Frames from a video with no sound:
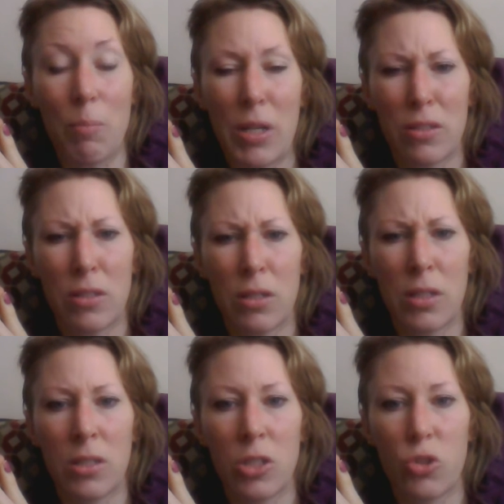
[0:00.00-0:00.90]
Because it could
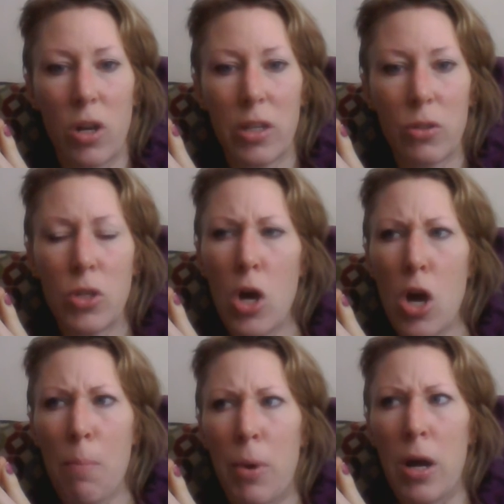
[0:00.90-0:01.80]
lead to drug use.
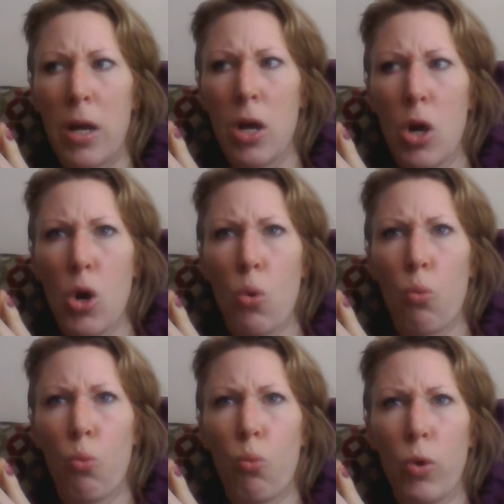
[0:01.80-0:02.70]
But
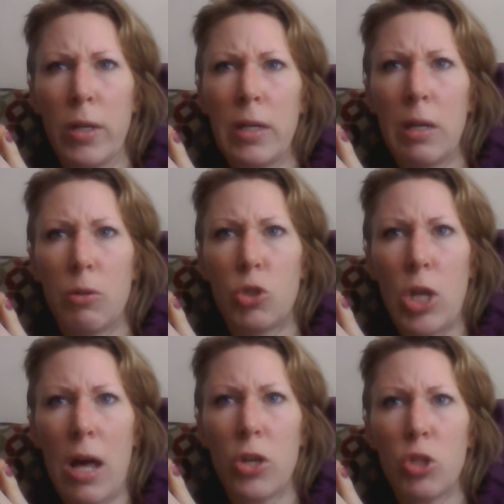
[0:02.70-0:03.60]
wouldn't it
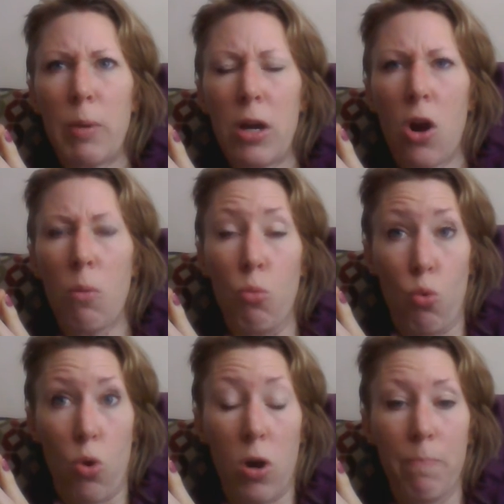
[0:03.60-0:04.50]
challenge my heart
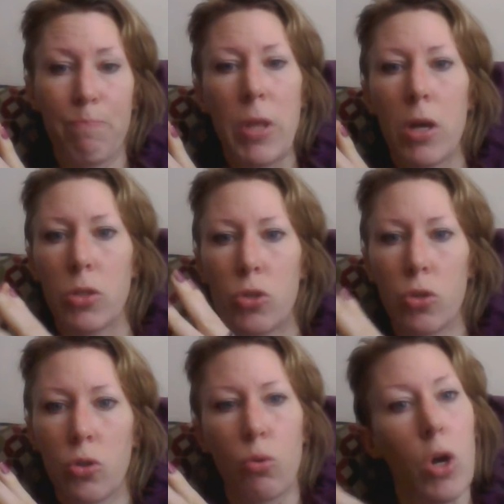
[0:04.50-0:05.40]
more
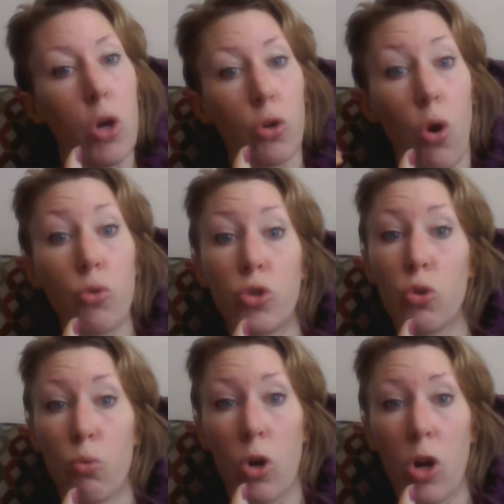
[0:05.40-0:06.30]
to go
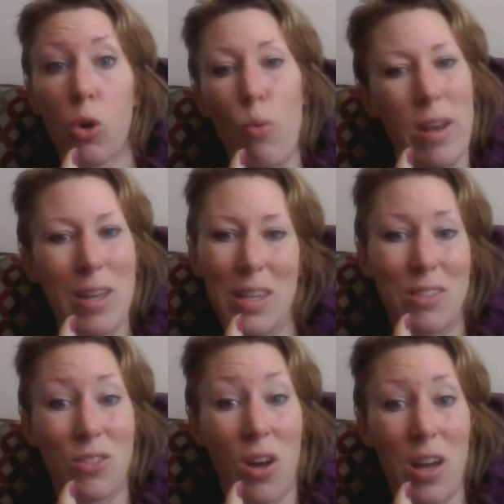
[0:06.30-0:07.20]
to work when
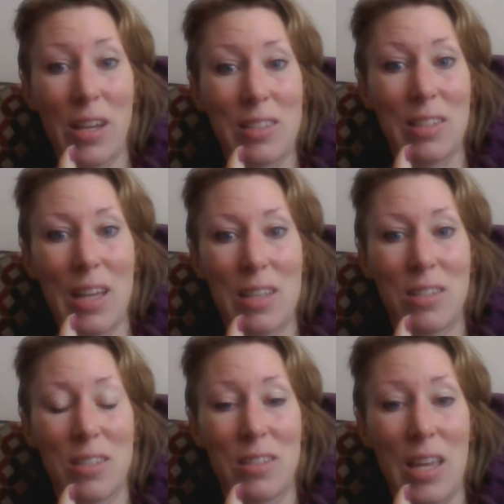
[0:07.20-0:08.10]
it's not, it's
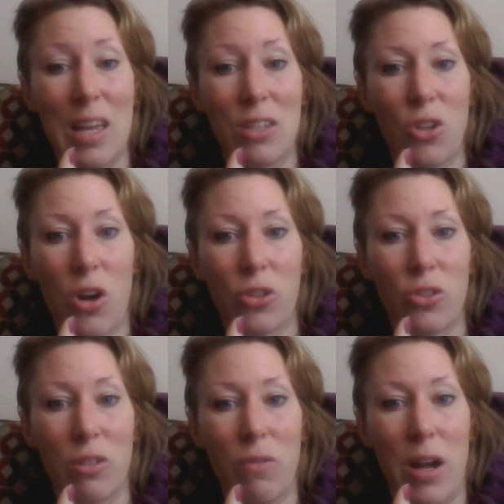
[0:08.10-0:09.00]
against the state and the
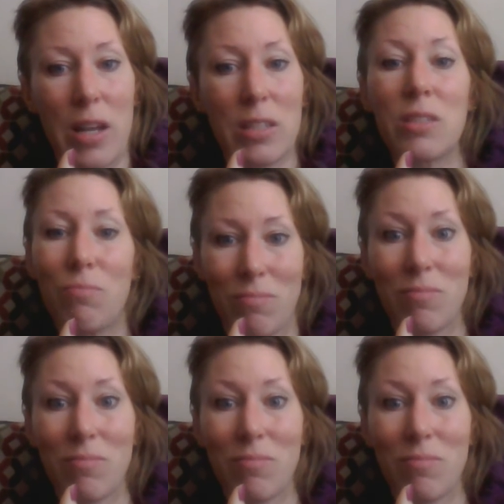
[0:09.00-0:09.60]
doctor's advice,